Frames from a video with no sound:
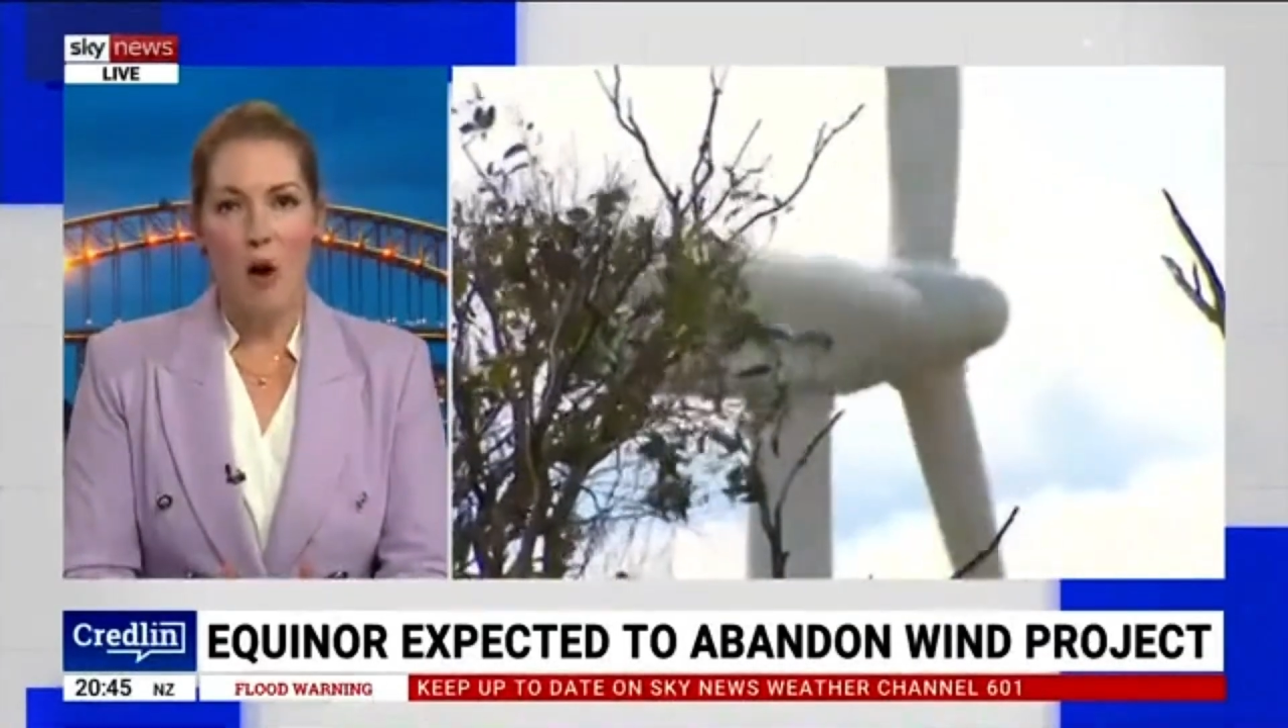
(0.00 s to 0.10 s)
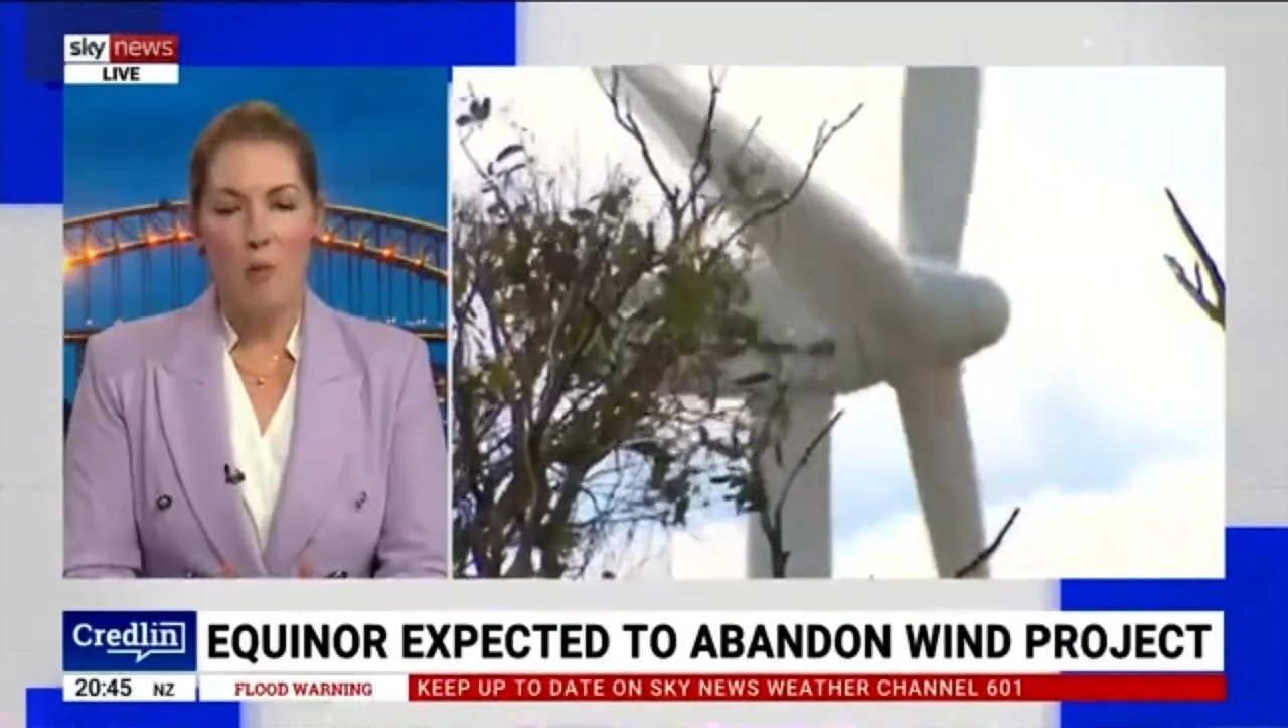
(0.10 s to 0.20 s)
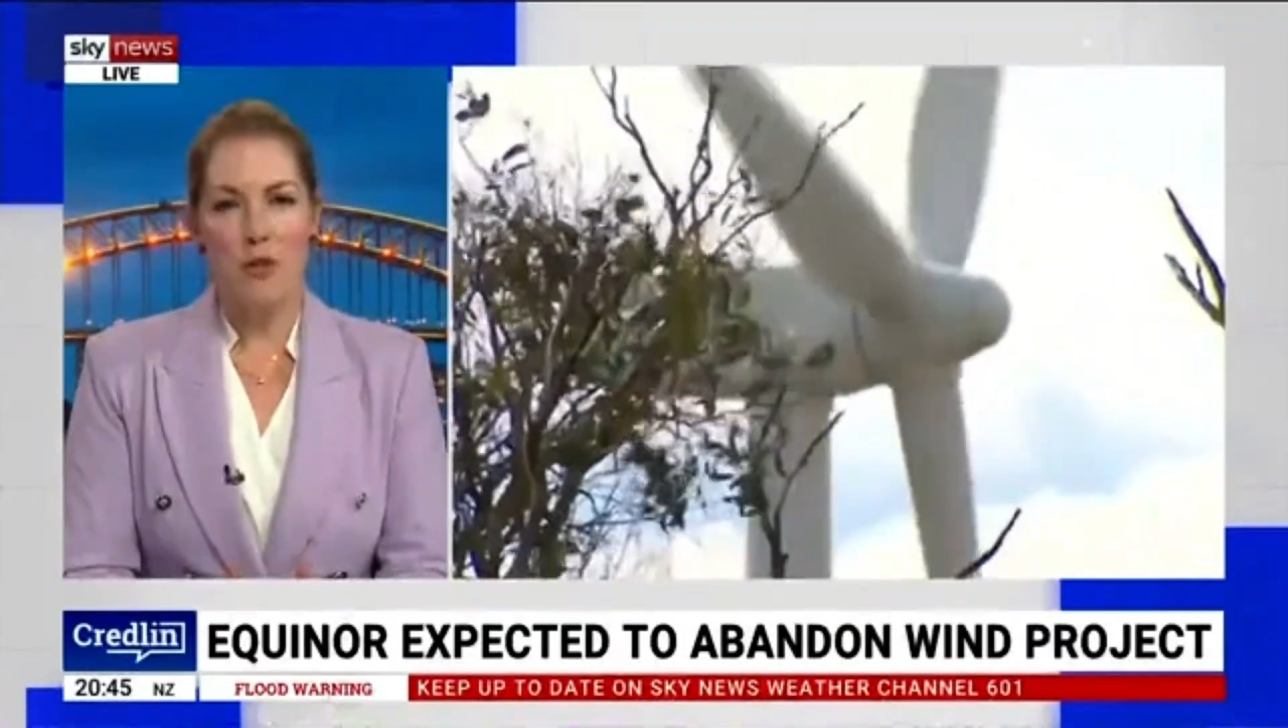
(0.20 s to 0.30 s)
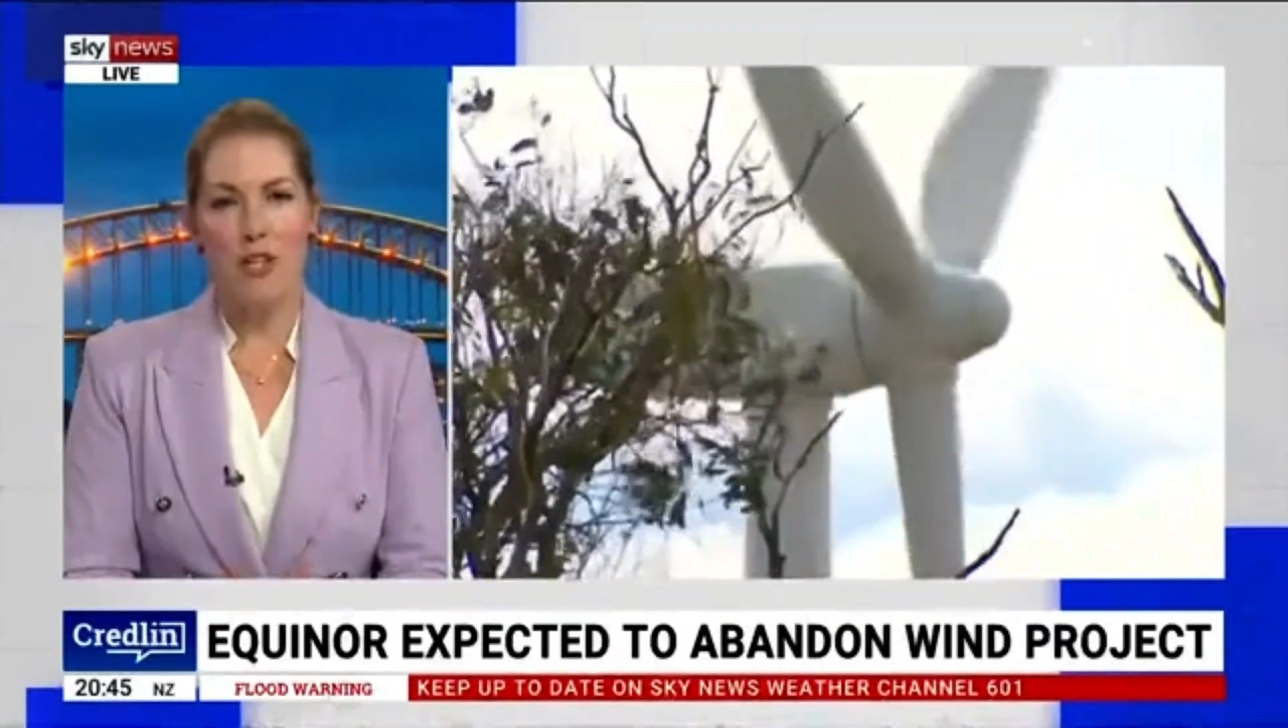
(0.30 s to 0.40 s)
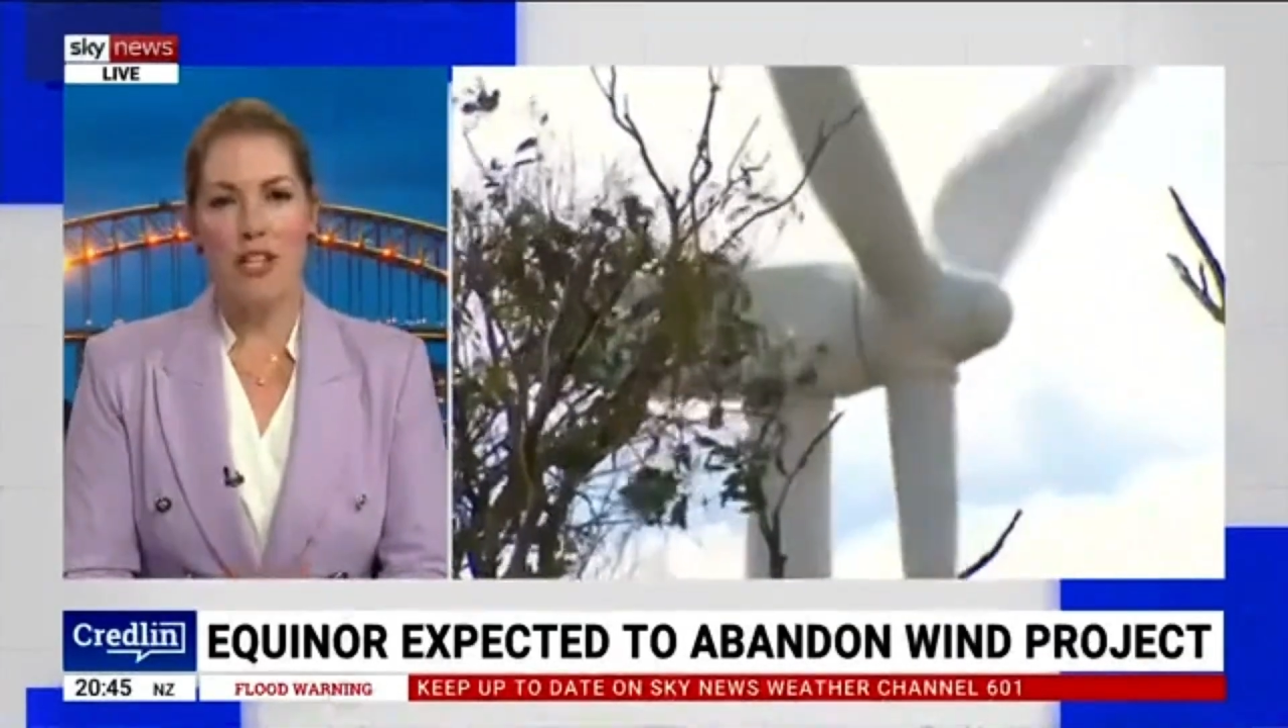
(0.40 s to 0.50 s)

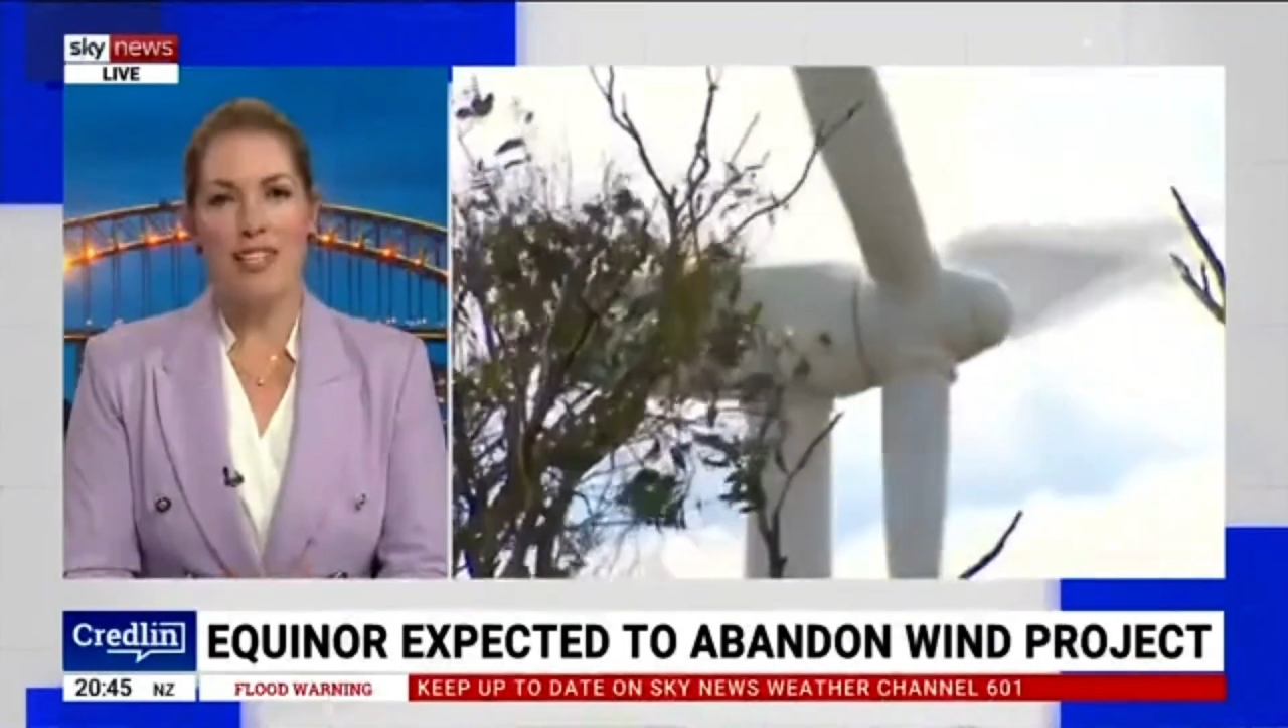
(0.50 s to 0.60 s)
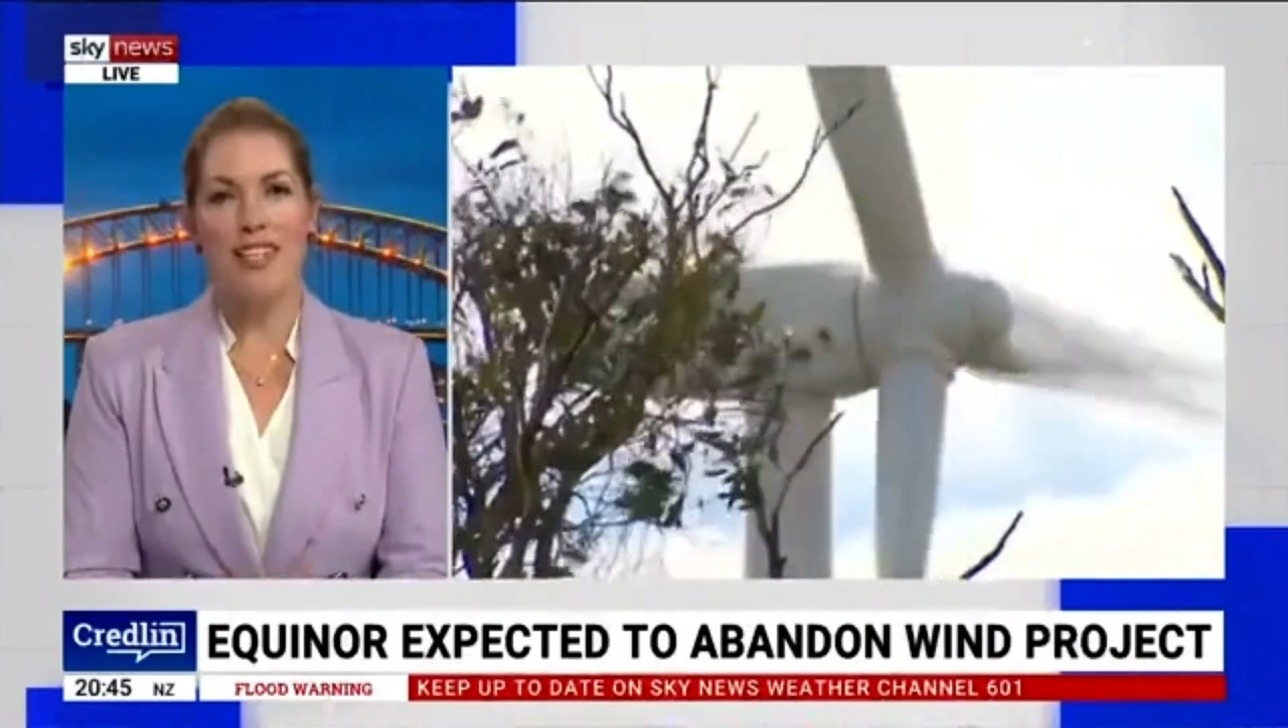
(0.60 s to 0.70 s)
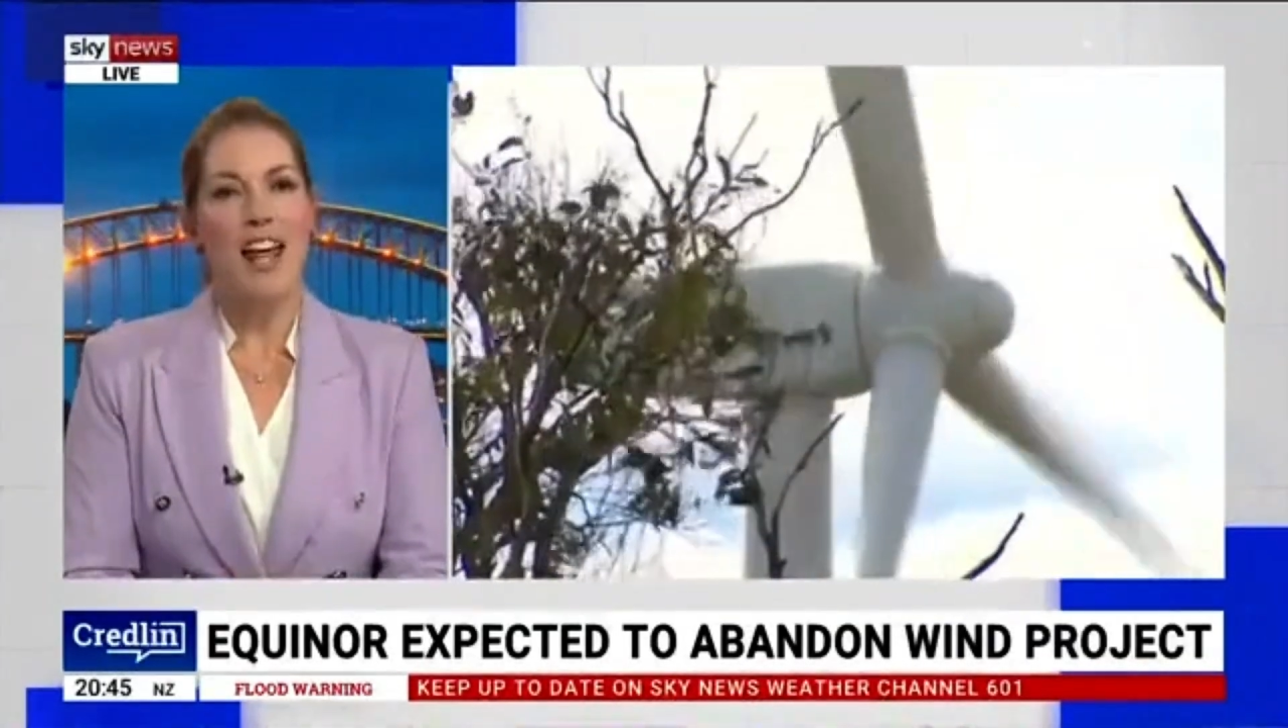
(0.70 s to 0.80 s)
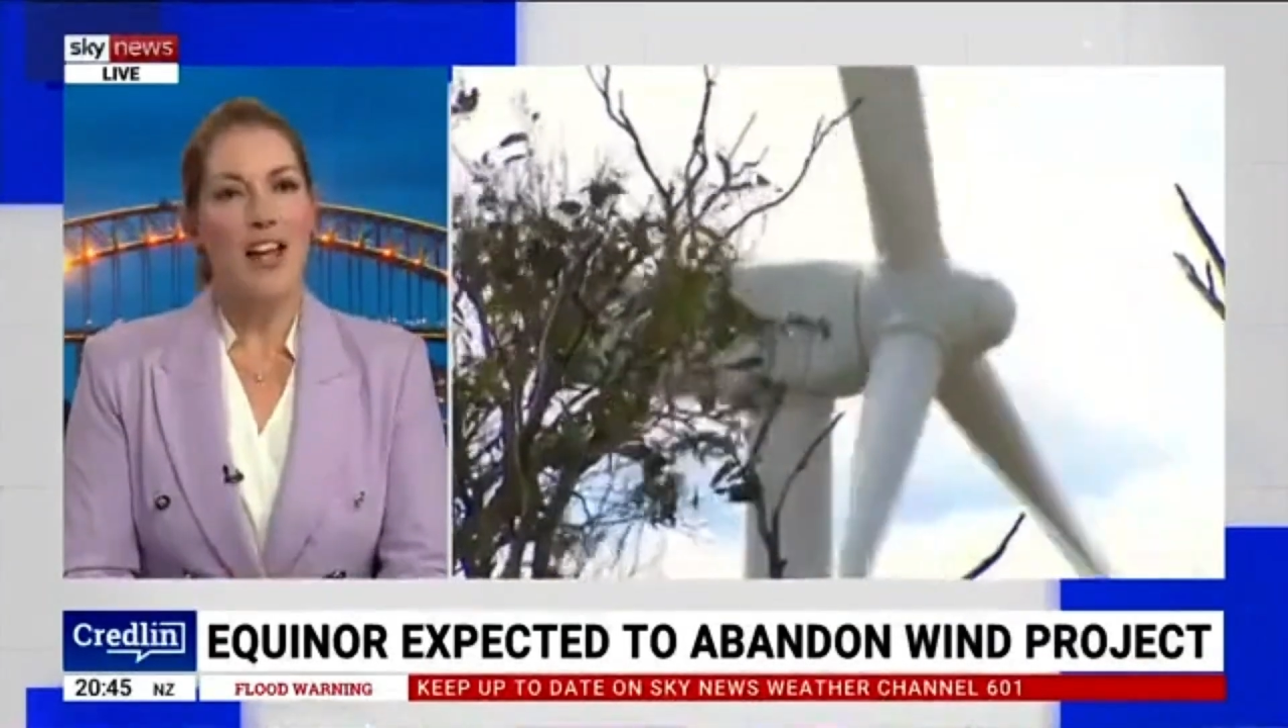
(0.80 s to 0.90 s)
options